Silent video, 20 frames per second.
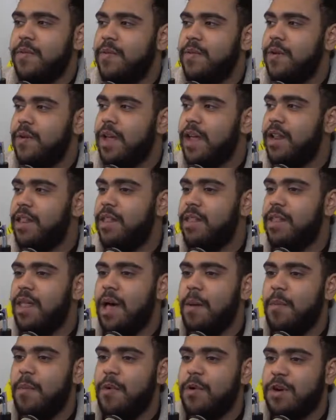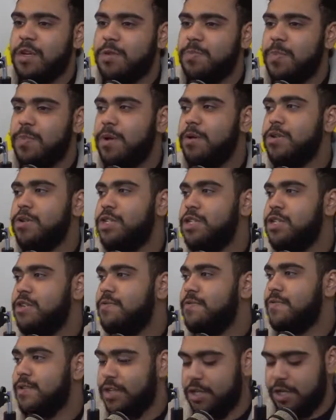They're getting a lot more exposure
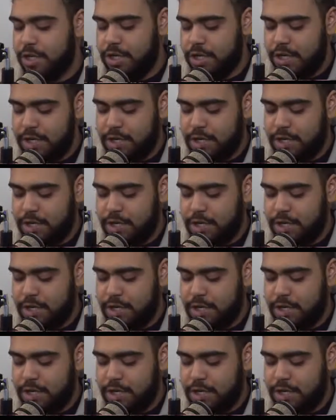for sure.